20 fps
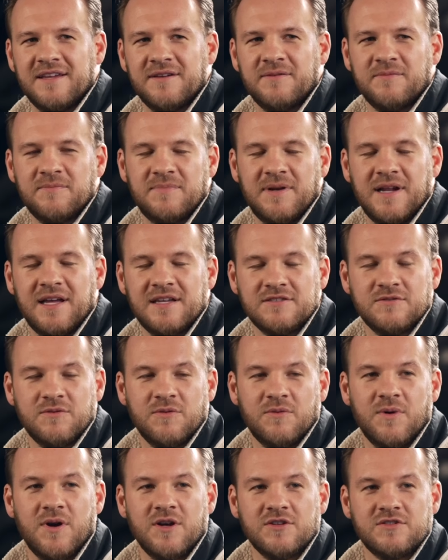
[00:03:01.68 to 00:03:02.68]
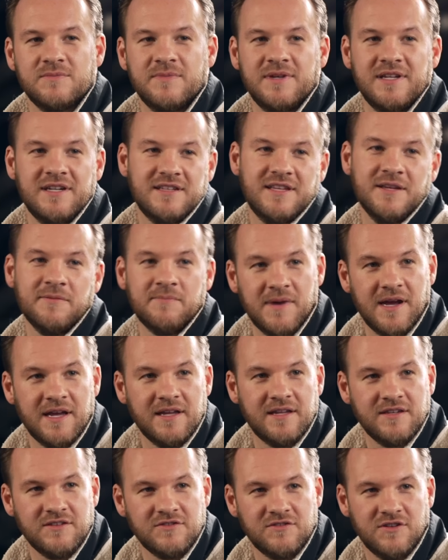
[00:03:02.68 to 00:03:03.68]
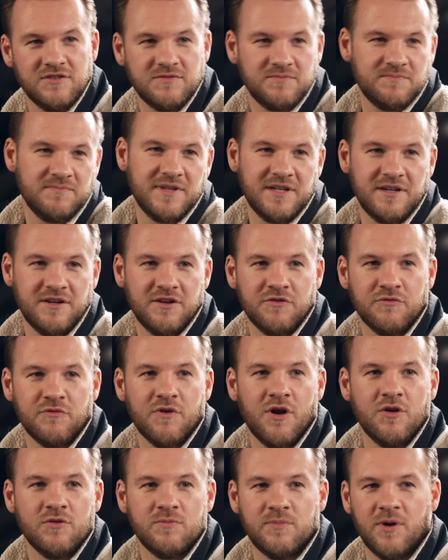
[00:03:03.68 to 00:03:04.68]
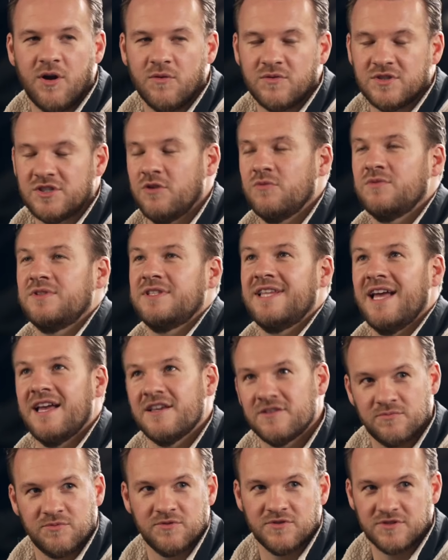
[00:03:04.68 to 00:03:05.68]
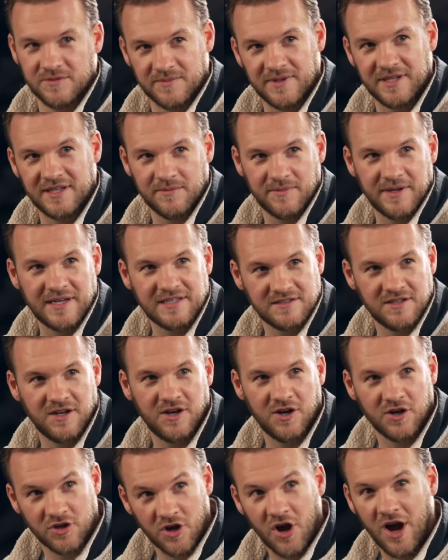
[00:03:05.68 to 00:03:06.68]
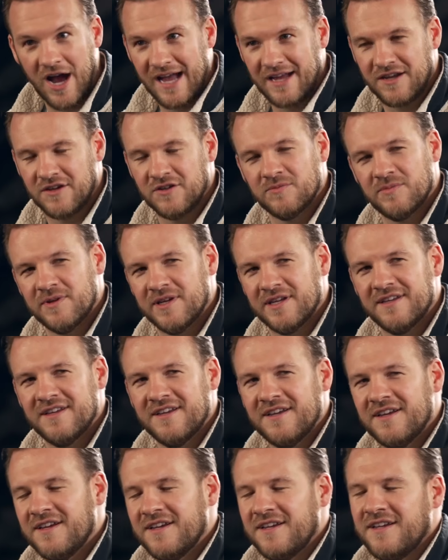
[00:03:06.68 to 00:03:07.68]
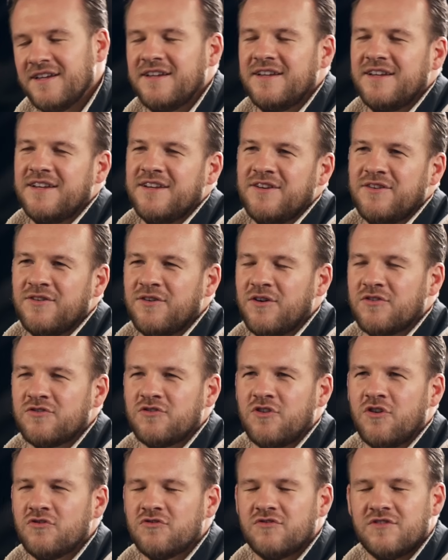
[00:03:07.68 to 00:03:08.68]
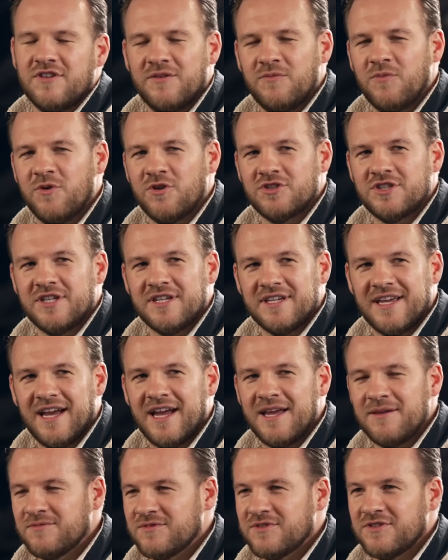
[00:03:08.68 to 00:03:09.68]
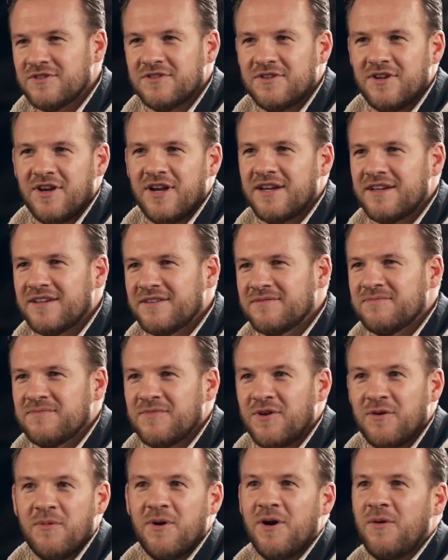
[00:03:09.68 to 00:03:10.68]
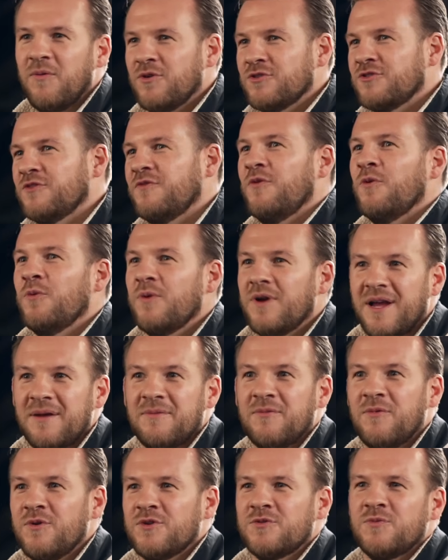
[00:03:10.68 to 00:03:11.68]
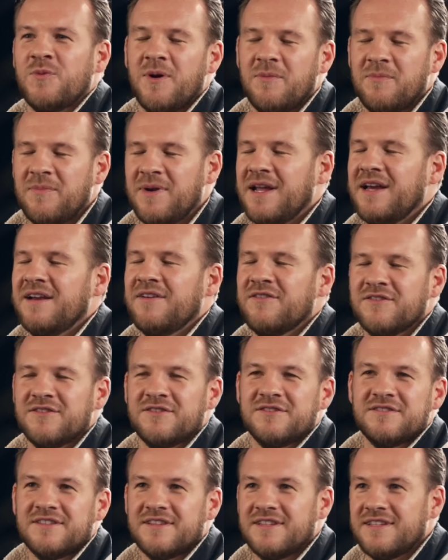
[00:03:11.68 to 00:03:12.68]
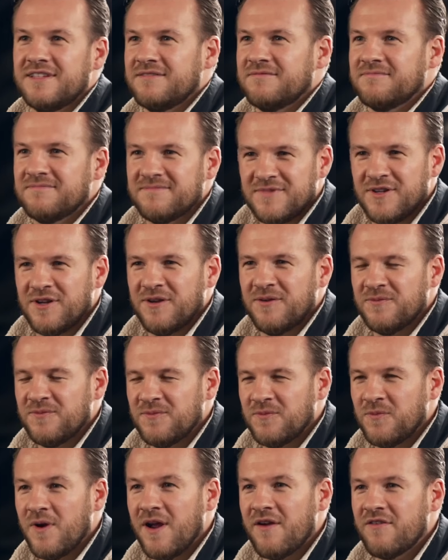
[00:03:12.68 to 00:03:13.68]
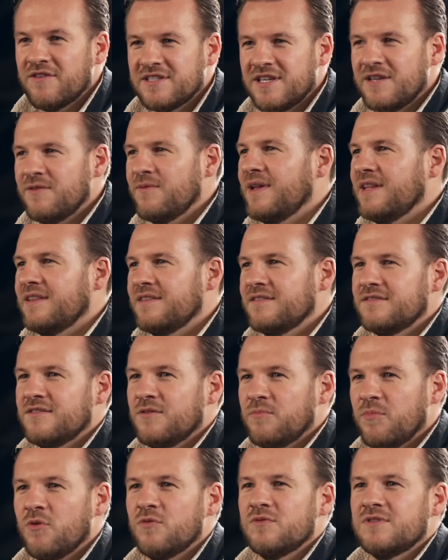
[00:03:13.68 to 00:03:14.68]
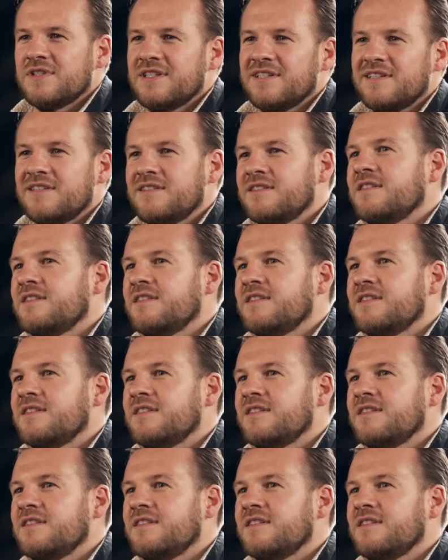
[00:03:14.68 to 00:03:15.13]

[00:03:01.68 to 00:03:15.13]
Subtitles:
it, and players that were worse than me that did make it. So I was middle of the road, but I was so desperate to be the best that I could be. You know, I was constantly watching games, and like, I might watch a full game and watch one player and think, you know, where is he when the ball's in